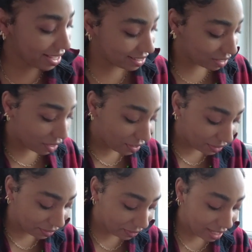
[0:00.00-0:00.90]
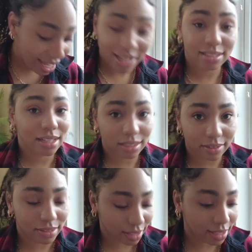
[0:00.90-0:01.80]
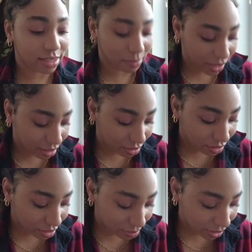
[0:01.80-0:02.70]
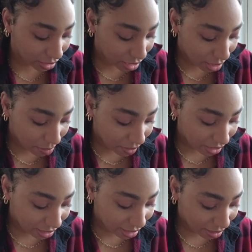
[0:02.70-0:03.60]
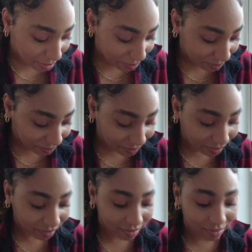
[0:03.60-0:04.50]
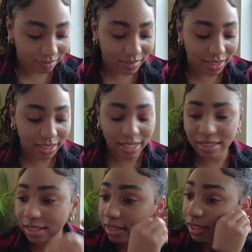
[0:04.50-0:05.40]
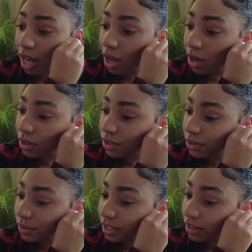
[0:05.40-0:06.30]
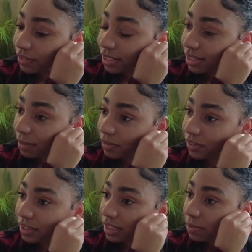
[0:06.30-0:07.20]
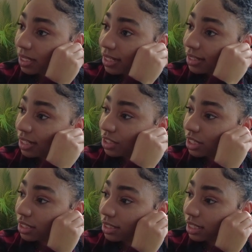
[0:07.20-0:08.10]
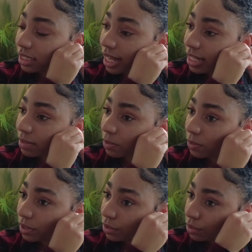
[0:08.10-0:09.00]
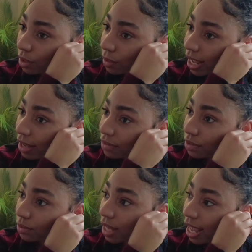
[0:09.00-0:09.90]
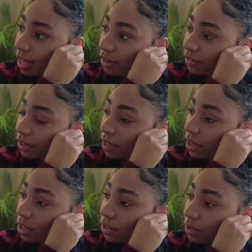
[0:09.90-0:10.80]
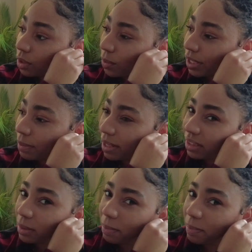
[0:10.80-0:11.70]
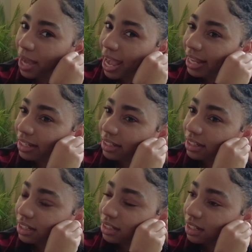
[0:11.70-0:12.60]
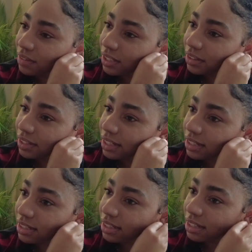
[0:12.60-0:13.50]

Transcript: so it's not the earrings, guys. It's me. Trust me. But um, yeah, these I also love these type of earrings because they just clasp on. You don't have to have, you know, worry about the back of the earrings.